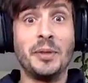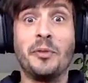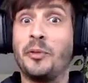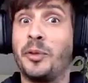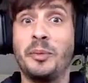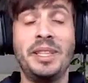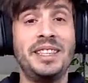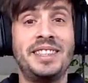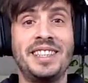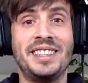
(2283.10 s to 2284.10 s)
So
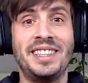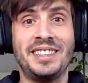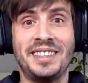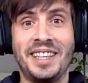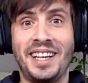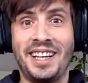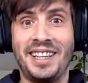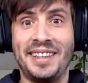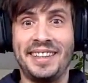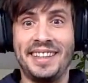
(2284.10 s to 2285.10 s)
for me, that's it.
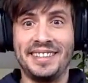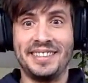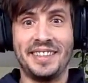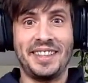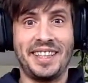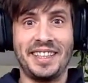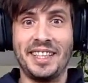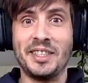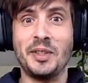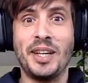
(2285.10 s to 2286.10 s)

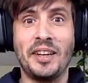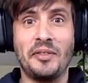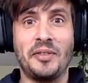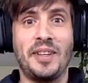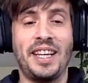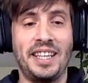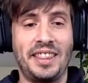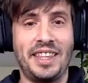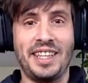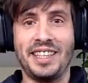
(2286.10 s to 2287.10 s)
Unless you have
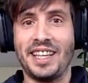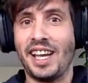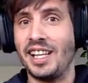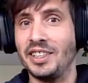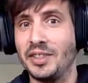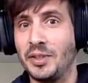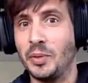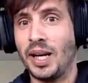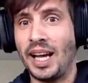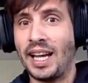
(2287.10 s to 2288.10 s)
anything else
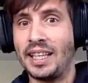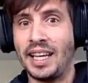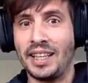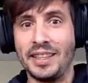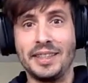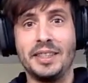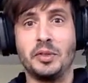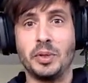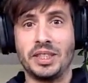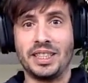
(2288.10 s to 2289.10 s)
to add, I think
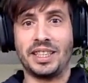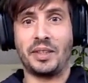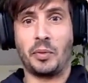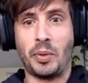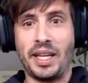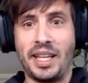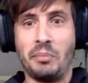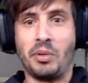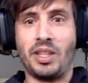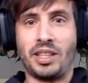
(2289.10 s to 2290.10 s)
this was a great
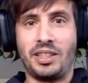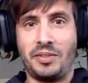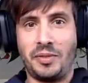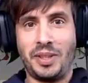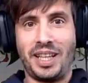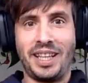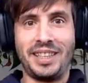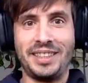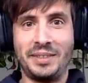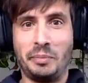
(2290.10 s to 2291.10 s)
and productive
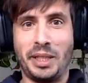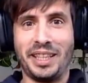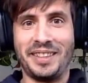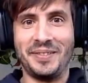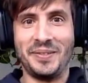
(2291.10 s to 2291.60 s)
meeting.